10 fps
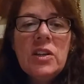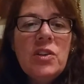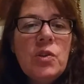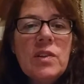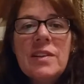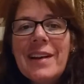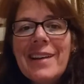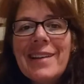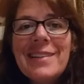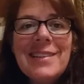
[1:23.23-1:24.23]
You do a little
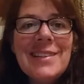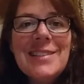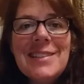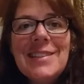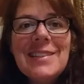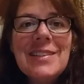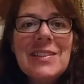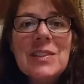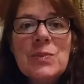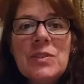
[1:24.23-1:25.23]
addition, a
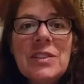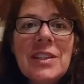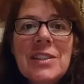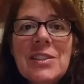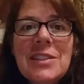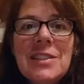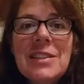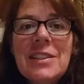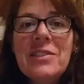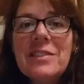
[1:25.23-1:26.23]
little
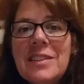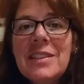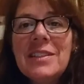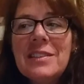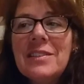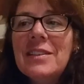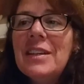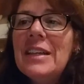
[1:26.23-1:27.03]
subtraction here and there.